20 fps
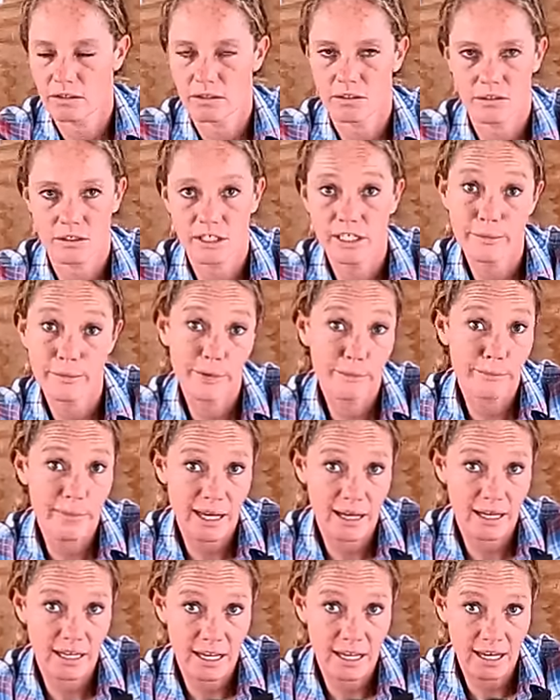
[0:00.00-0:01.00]
they're screaming
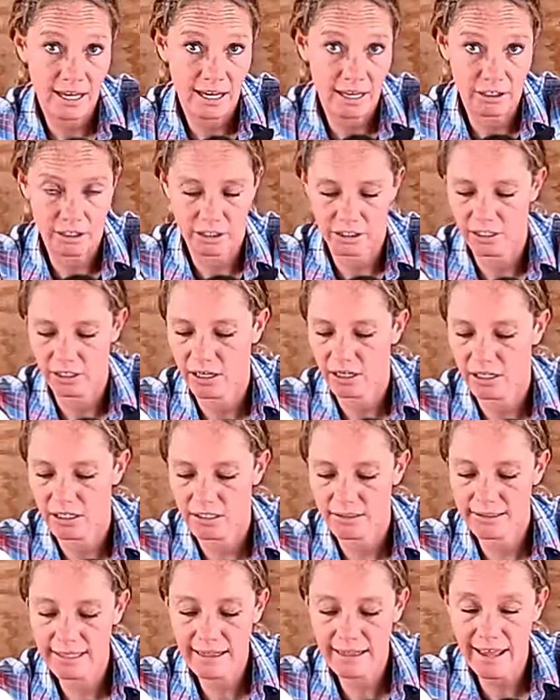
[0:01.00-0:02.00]
back at her.
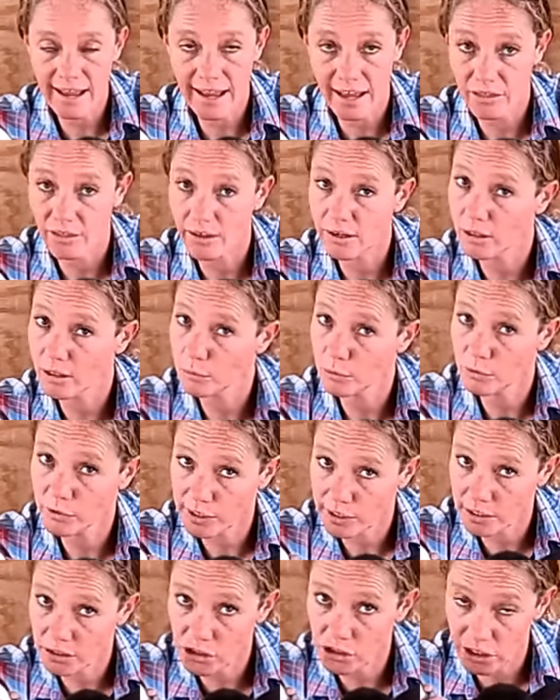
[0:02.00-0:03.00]
Other than that, they are
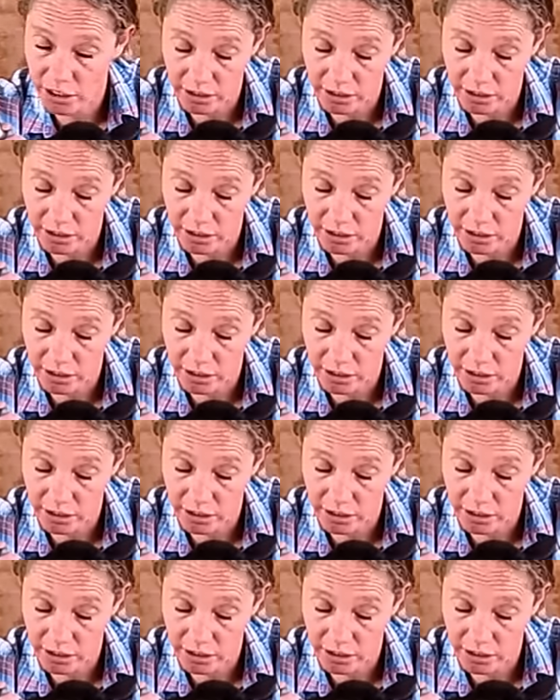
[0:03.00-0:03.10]
pretty